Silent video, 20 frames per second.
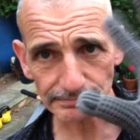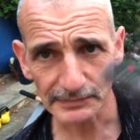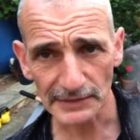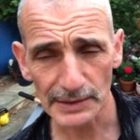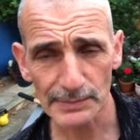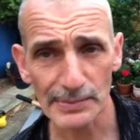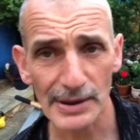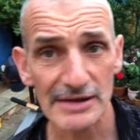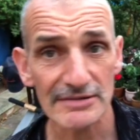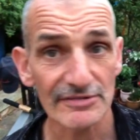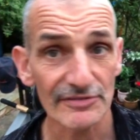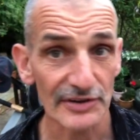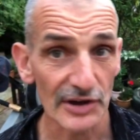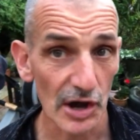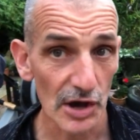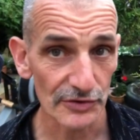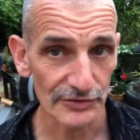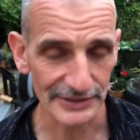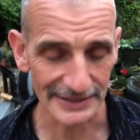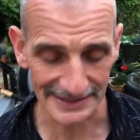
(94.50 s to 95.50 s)
a pair of
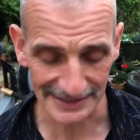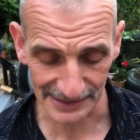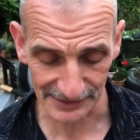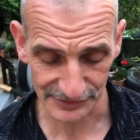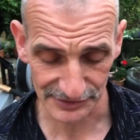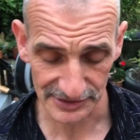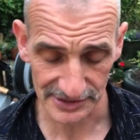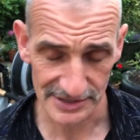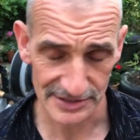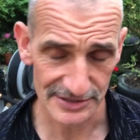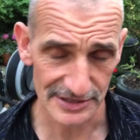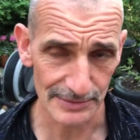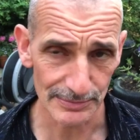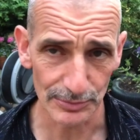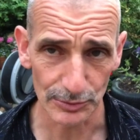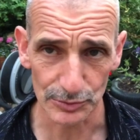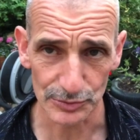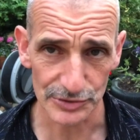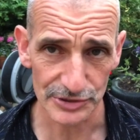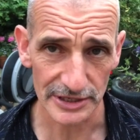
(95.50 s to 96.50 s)
gardening gloves,
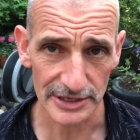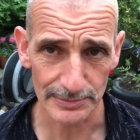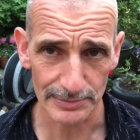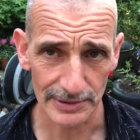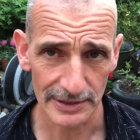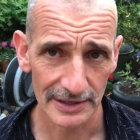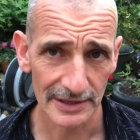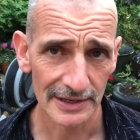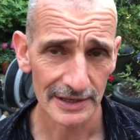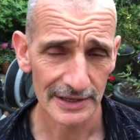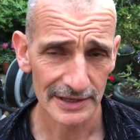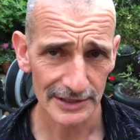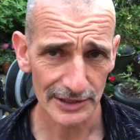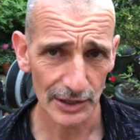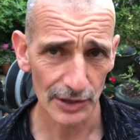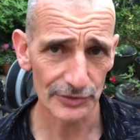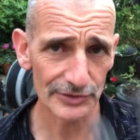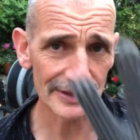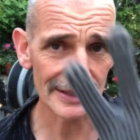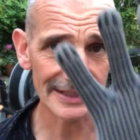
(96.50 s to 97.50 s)
simple cheap
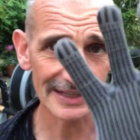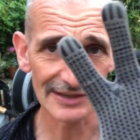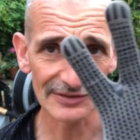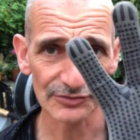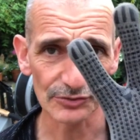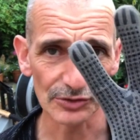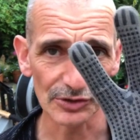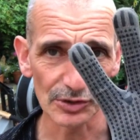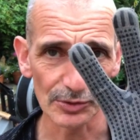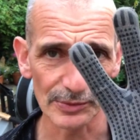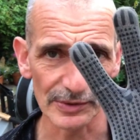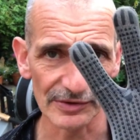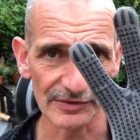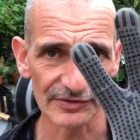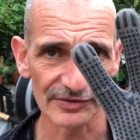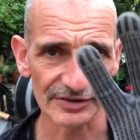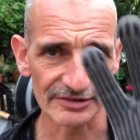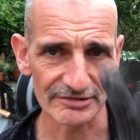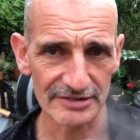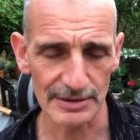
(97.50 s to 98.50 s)
gardening gloves with a little bit
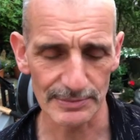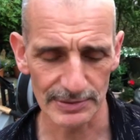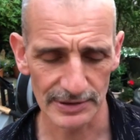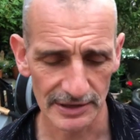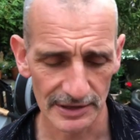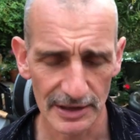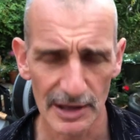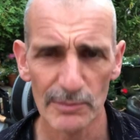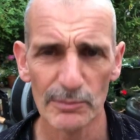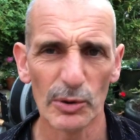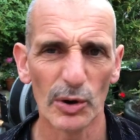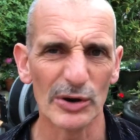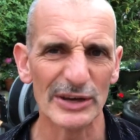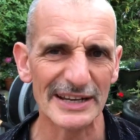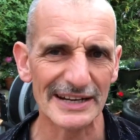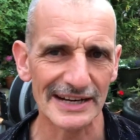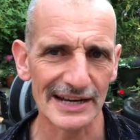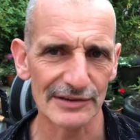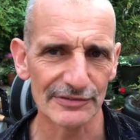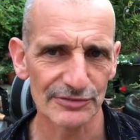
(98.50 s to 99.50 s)
of a grip, poly
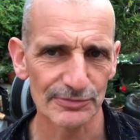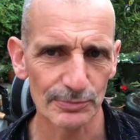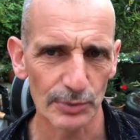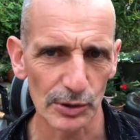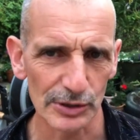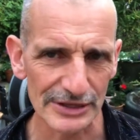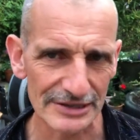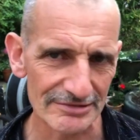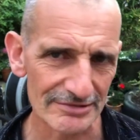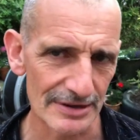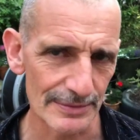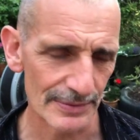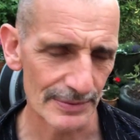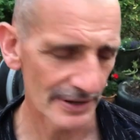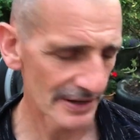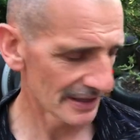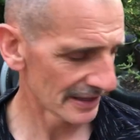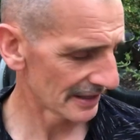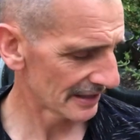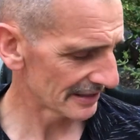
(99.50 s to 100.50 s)
gloves, poly grip,
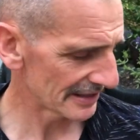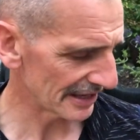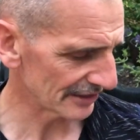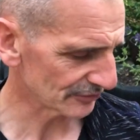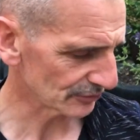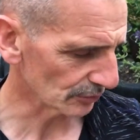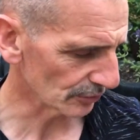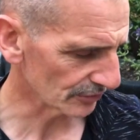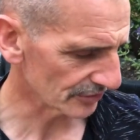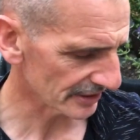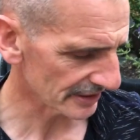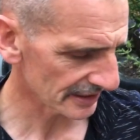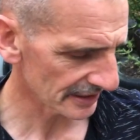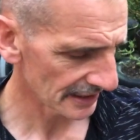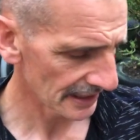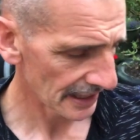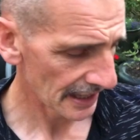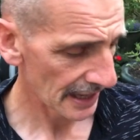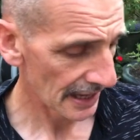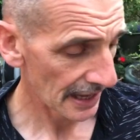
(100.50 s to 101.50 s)
that sort of
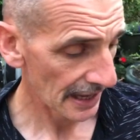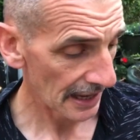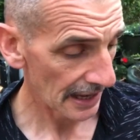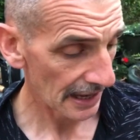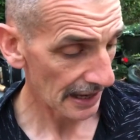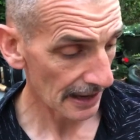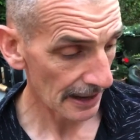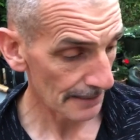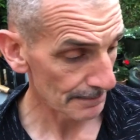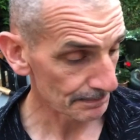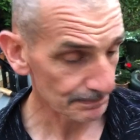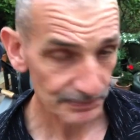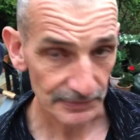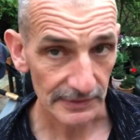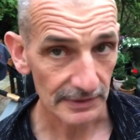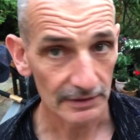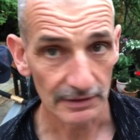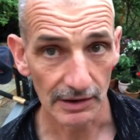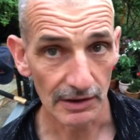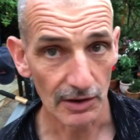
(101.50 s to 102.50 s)
thing.
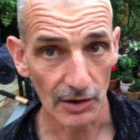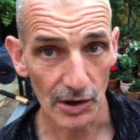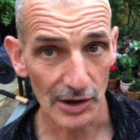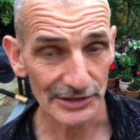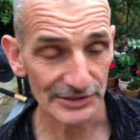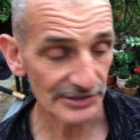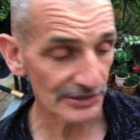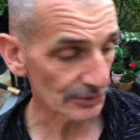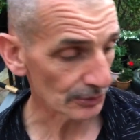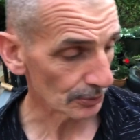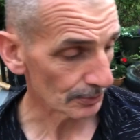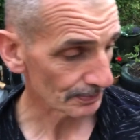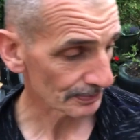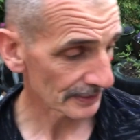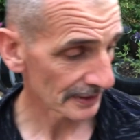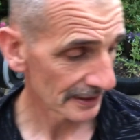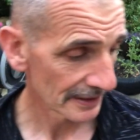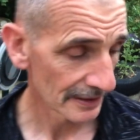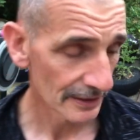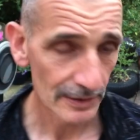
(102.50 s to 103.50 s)
Ideal.
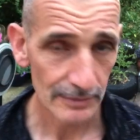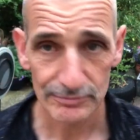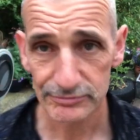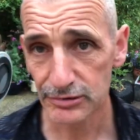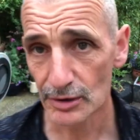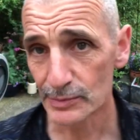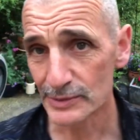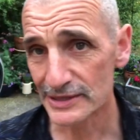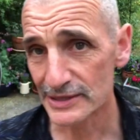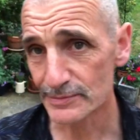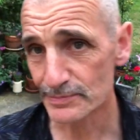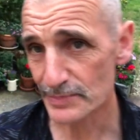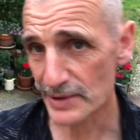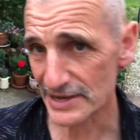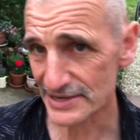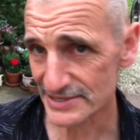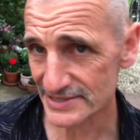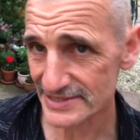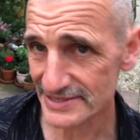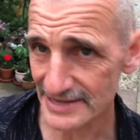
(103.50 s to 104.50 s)
Probably the
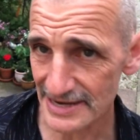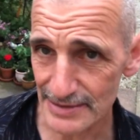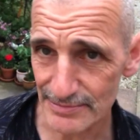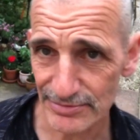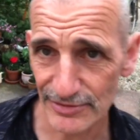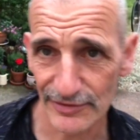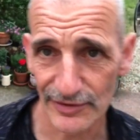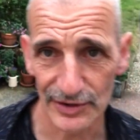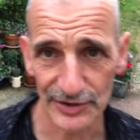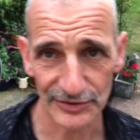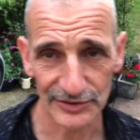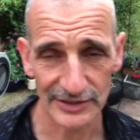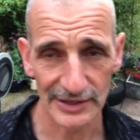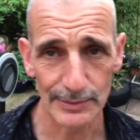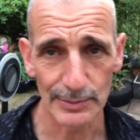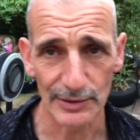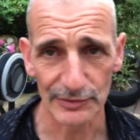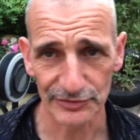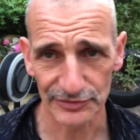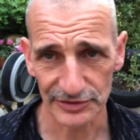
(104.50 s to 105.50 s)
best improvised club
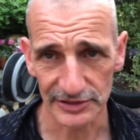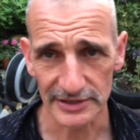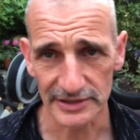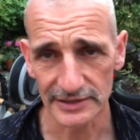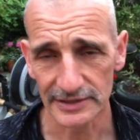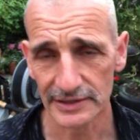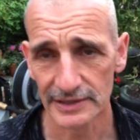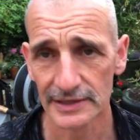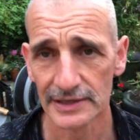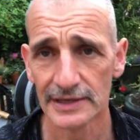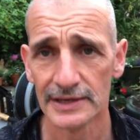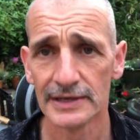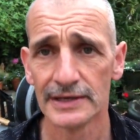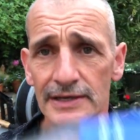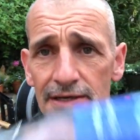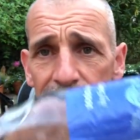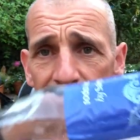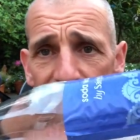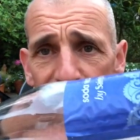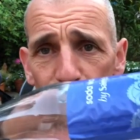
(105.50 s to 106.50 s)
I've seen
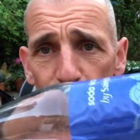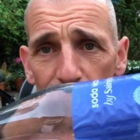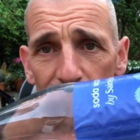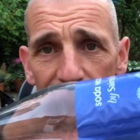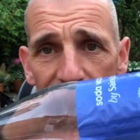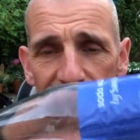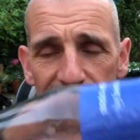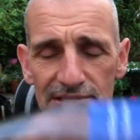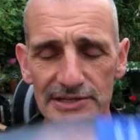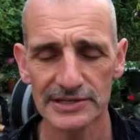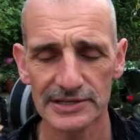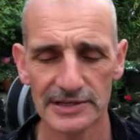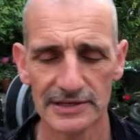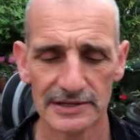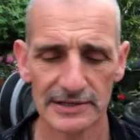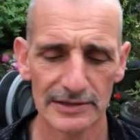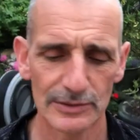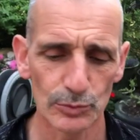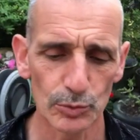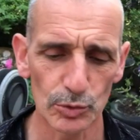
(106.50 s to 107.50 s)
is one of these.
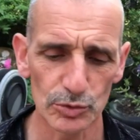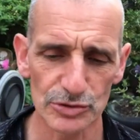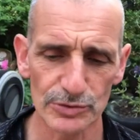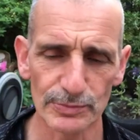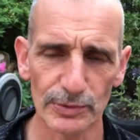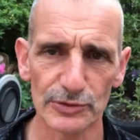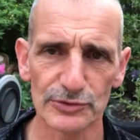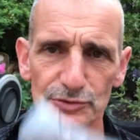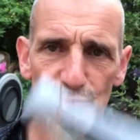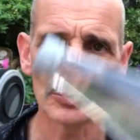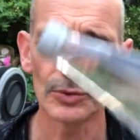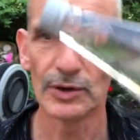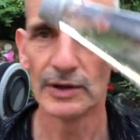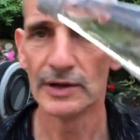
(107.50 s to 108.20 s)
A water bottle,